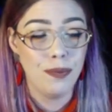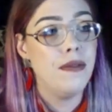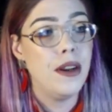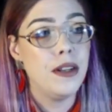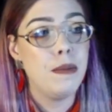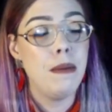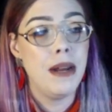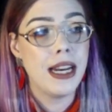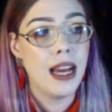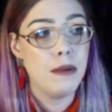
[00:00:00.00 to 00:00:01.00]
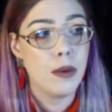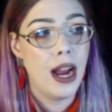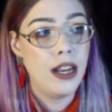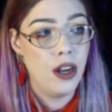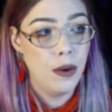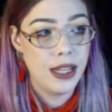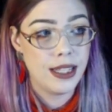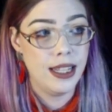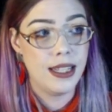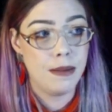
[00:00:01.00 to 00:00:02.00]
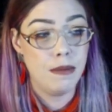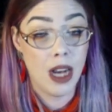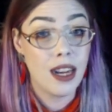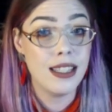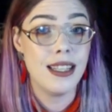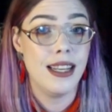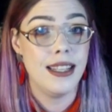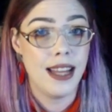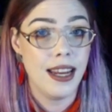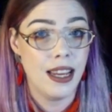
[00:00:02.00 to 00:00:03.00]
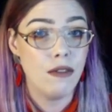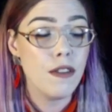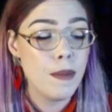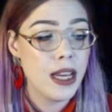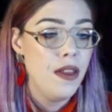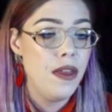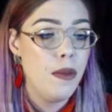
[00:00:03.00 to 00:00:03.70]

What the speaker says: There's been many times where I notice this toxicity setting in for me.